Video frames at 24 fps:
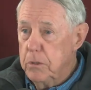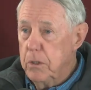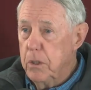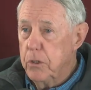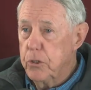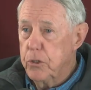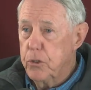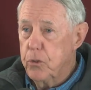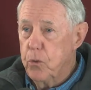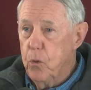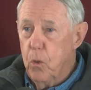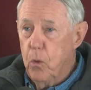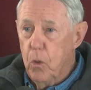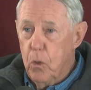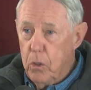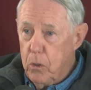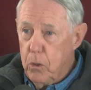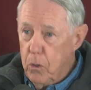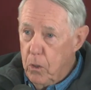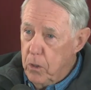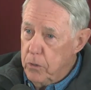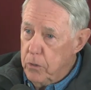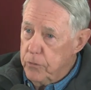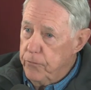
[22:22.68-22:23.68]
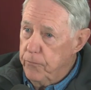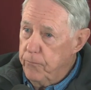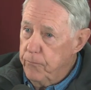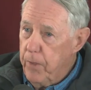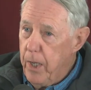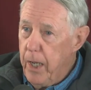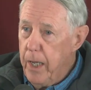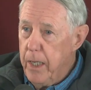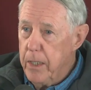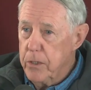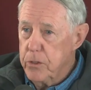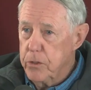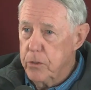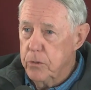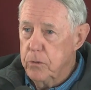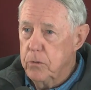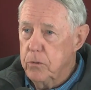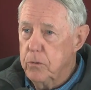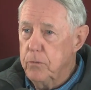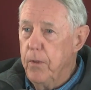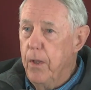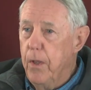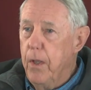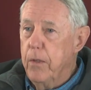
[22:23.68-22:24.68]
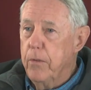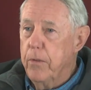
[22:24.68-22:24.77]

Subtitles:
store across from the high school